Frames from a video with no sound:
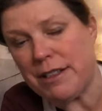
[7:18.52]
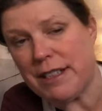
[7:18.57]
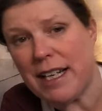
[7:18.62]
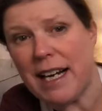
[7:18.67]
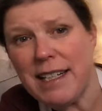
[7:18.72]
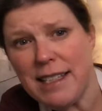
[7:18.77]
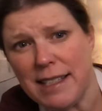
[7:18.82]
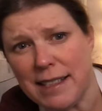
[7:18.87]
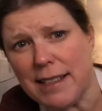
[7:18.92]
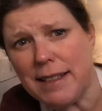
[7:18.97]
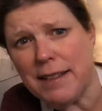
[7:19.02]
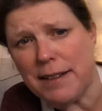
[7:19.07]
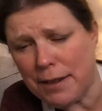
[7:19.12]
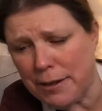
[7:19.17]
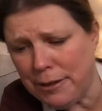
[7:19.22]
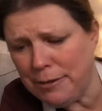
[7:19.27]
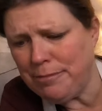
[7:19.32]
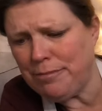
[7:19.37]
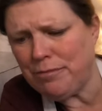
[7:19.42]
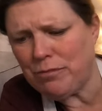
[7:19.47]
Tasty
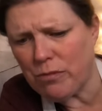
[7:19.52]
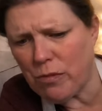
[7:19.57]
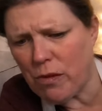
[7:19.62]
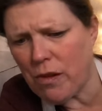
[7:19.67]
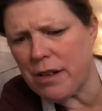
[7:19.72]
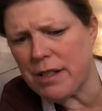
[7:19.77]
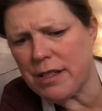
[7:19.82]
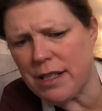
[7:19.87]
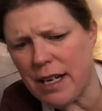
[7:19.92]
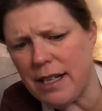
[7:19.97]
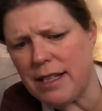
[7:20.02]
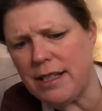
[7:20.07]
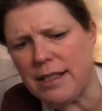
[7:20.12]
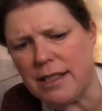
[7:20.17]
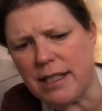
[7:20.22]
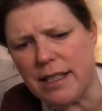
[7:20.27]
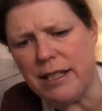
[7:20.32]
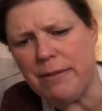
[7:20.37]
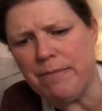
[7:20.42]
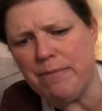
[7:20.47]
though.
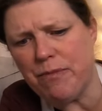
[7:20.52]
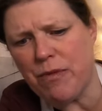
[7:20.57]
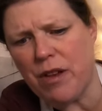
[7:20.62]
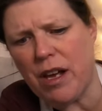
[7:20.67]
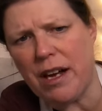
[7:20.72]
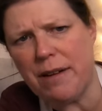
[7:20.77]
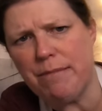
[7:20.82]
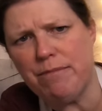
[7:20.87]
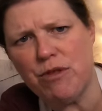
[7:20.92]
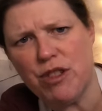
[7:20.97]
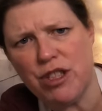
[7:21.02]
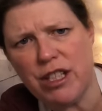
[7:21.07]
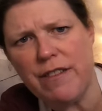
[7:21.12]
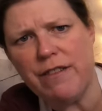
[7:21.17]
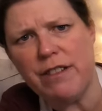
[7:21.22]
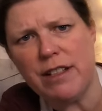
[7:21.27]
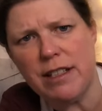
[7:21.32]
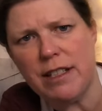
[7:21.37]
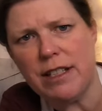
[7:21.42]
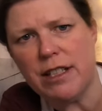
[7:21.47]
Tasty. You
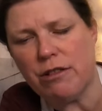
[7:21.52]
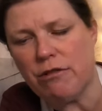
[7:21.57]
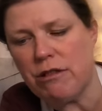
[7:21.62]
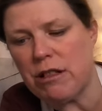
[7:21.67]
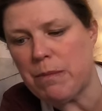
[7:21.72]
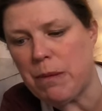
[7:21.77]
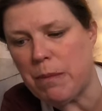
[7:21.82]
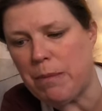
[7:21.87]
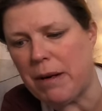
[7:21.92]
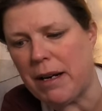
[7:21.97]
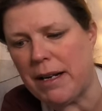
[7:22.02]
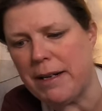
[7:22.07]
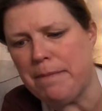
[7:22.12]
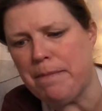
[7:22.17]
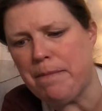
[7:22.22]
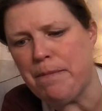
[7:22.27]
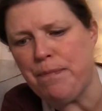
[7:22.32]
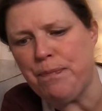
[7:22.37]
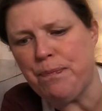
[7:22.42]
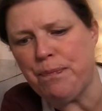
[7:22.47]
definitely need the crisper
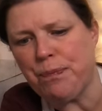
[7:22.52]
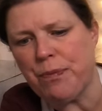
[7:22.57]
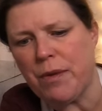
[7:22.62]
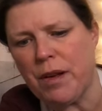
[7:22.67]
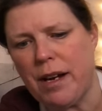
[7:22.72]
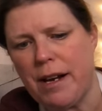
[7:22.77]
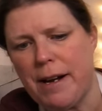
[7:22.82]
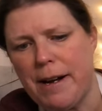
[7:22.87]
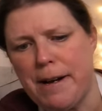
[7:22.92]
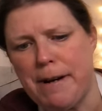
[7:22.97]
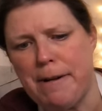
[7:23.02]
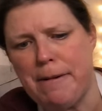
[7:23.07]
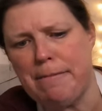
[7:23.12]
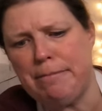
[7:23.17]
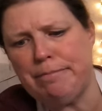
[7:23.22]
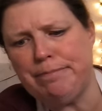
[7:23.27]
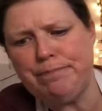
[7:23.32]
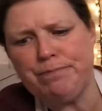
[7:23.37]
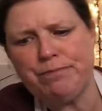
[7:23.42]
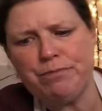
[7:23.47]
plate.
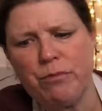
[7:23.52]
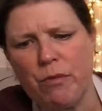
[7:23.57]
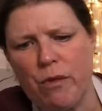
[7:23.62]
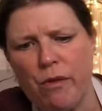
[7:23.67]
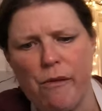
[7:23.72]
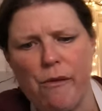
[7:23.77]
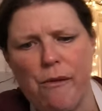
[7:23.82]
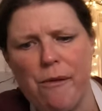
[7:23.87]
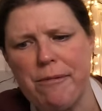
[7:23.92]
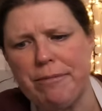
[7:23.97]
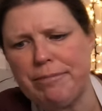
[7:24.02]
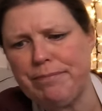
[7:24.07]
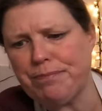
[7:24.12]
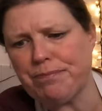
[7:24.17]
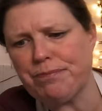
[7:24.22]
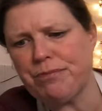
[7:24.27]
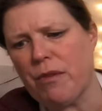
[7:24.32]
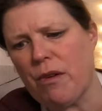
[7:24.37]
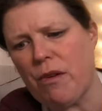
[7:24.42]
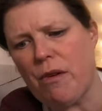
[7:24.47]
Yeah.
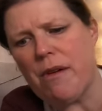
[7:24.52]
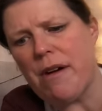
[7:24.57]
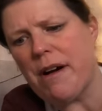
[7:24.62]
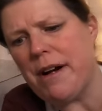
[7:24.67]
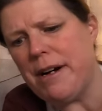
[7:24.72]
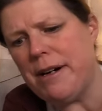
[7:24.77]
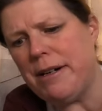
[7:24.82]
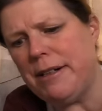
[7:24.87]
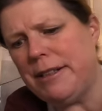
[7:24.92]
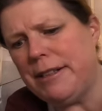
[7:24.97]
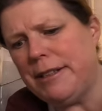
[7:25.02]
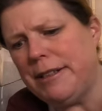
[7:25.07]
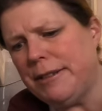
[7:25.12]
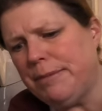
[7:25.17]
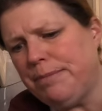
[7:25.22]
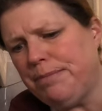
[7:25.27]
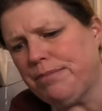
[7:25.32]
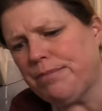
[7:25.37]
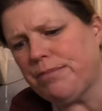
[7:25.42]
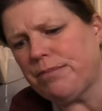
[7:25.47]

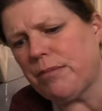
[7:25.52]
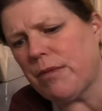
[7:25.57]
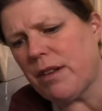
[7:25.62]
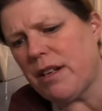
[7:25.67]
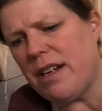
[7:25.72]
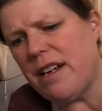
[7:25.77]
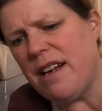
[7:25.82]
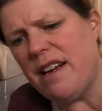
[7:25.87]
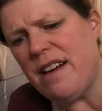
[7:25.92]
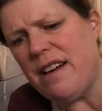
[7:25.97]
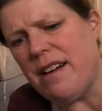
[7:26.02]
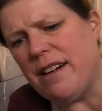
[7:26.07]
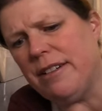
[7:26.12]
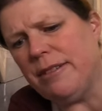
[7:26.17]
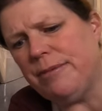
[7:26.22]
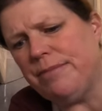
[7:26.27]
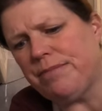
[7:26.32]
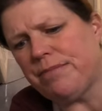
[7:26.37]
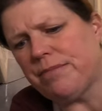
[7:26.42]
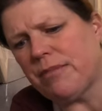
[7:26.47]
I'll
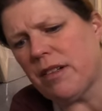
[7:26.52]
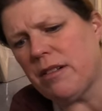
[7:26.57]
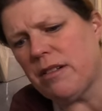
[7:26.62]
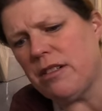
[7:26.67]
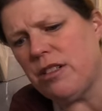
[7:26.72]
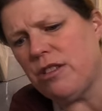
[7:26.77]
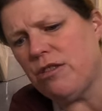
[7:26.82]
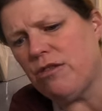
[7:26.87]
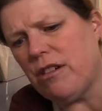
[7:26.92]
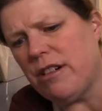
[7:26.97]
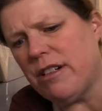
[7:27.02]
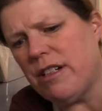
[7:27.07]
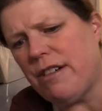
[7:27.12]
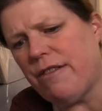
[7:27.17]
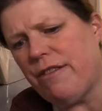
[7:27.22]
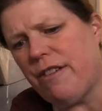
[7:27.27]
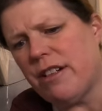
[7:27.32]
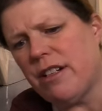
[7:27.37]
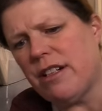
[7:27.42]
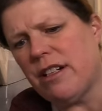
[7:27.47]
just try
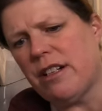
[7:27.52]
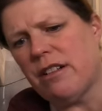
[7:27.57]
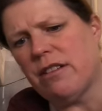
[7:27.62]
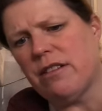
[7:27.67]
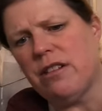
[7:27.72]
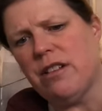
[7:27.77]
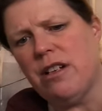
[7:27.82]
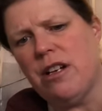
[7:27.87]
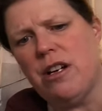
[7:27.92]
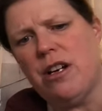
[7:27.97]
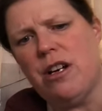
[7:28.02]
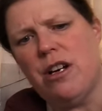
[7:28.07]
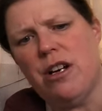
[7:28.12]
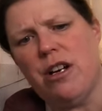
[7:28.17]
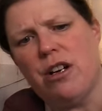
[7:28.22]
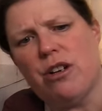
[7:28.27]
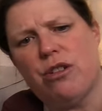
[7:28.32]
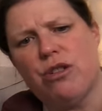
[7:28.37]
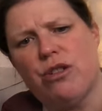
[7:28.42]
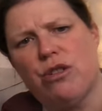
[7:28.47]
and find another
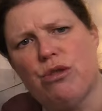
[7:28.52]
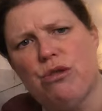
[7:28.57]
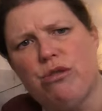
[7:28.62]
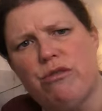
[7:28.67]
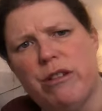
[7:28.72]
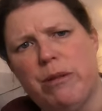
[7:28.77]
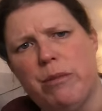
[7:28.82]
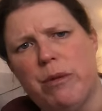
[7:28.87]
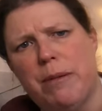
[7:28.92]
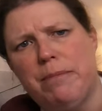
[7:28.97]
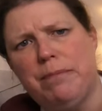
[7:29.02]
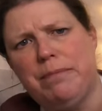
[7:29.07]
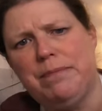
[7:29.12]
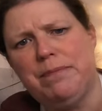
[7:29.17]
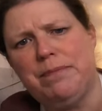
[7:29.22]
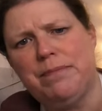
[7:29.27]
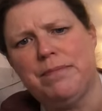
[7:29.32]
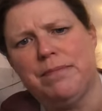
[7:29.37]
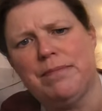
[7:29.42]
Cosori one.